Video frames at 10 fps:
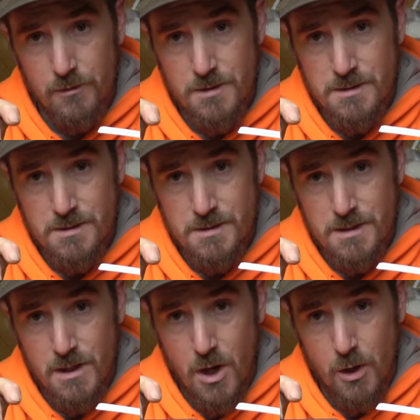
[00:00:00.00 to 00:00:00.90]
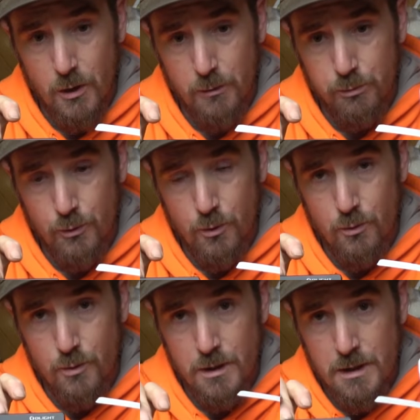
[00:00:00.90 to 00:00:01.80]
This is the
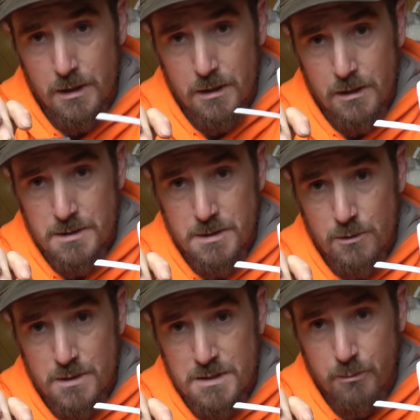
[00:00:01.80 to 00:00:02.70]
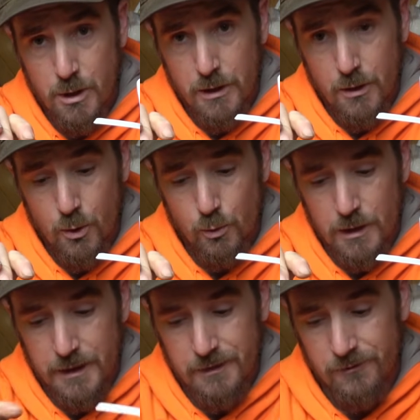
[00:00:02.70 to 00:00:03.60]
ArkPro series by
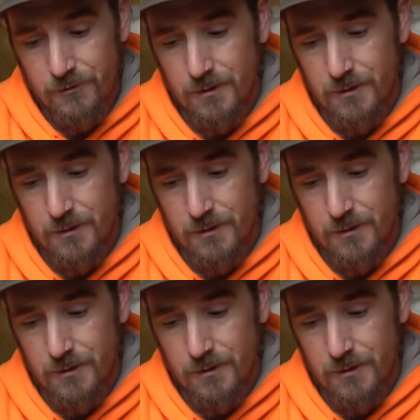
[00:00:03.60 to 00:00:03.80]
Olight,